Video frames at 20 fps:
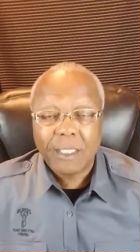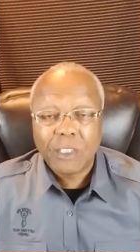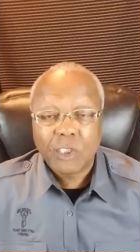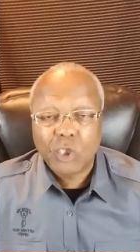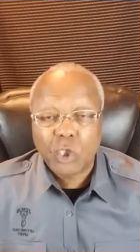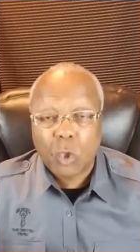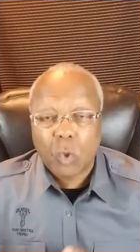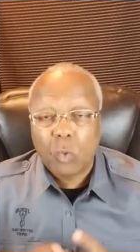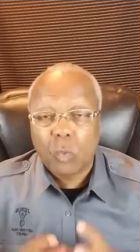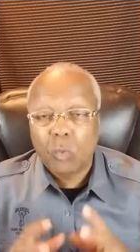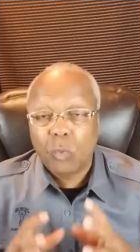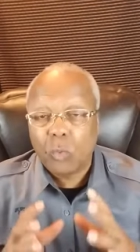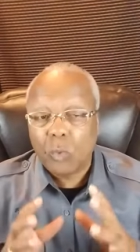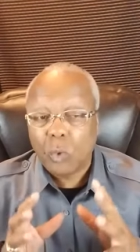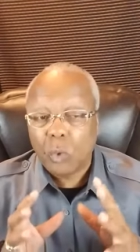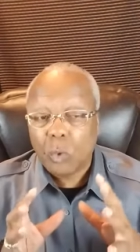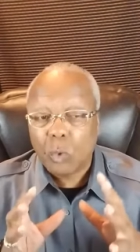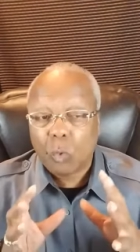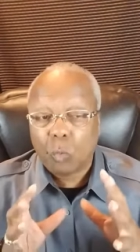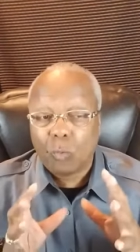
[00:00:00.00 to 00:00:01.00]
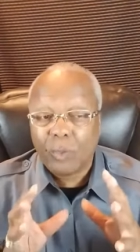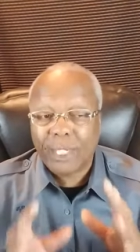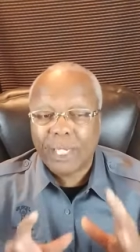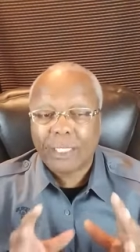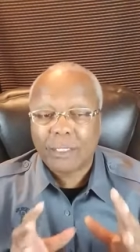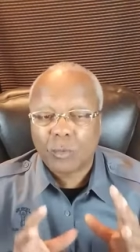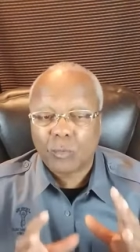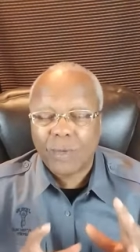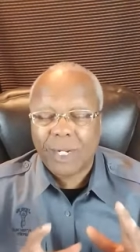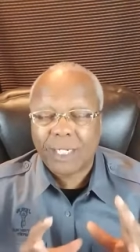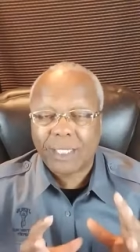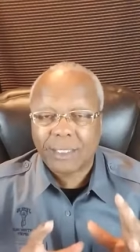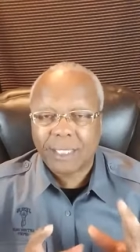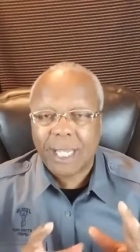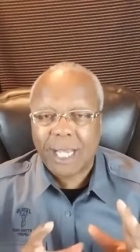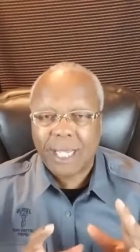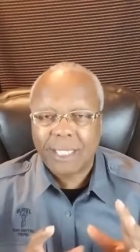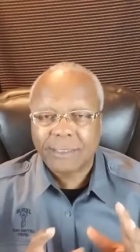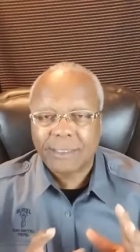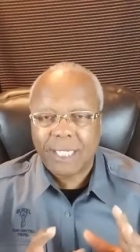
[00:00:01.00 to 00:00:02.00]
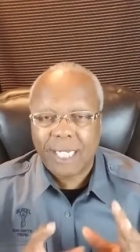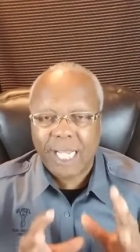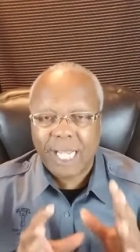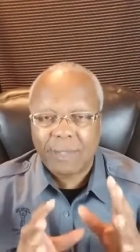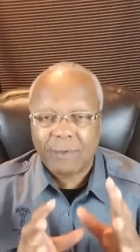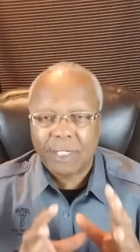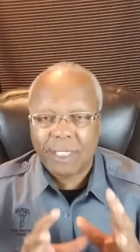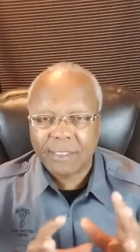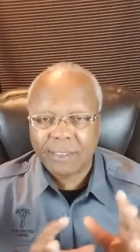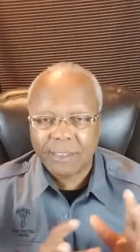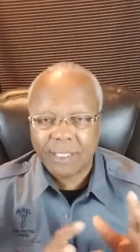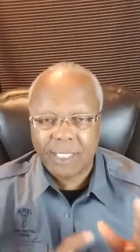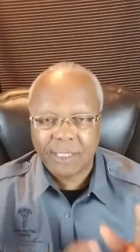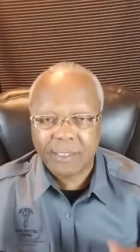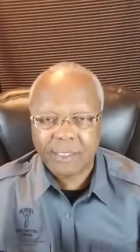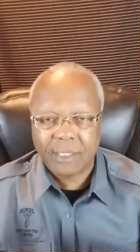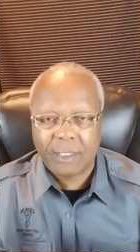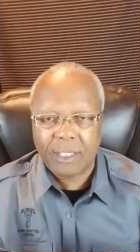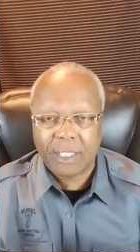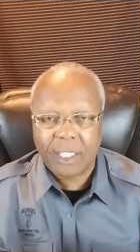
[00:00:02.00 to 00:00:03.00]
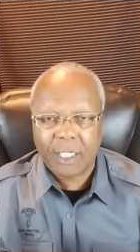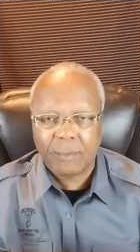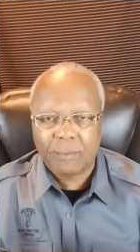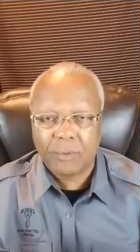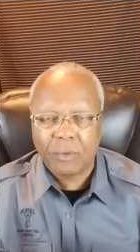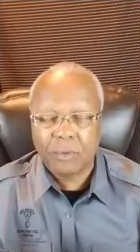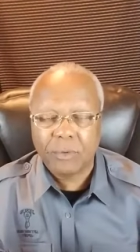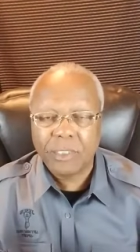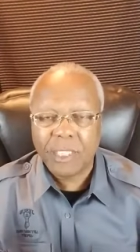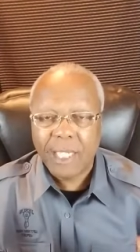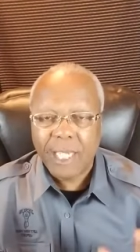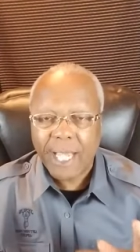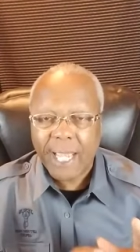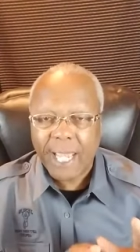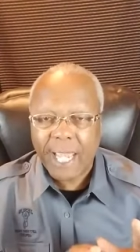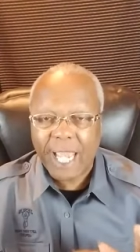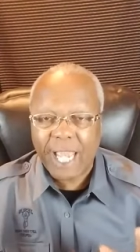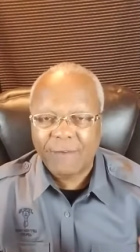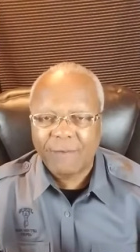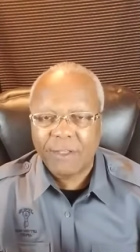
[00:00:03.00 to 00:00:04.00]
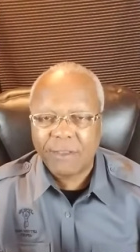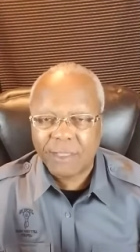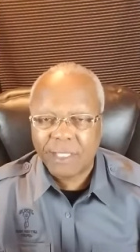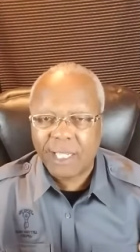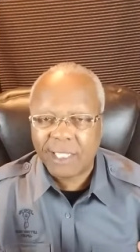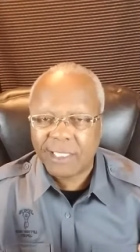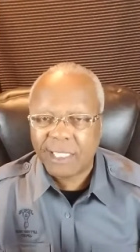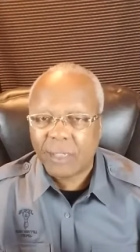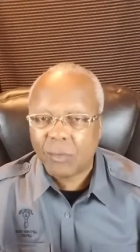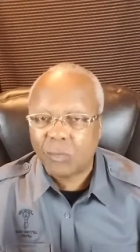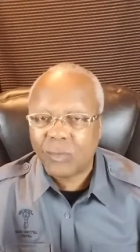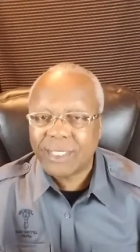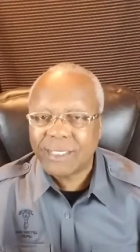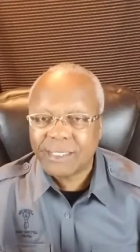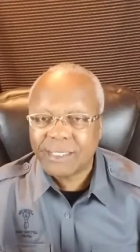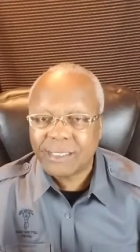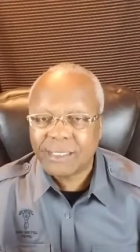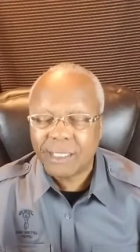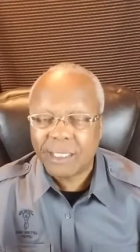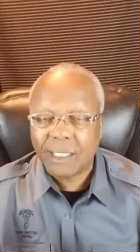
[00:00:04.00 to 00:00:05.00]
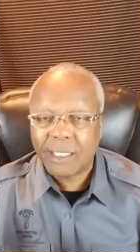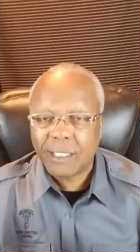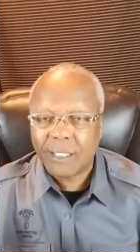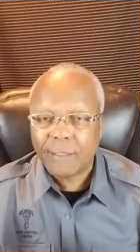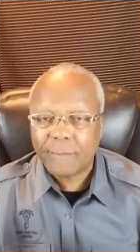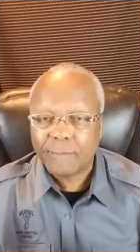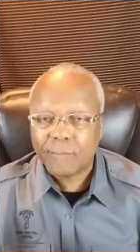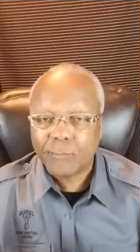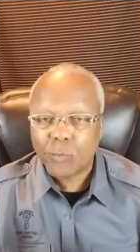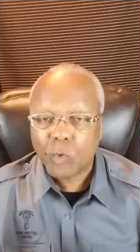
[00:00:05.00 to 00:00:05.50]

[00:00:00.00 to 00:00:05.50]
So we got to recognize that it says here in Hebrews, everything that we see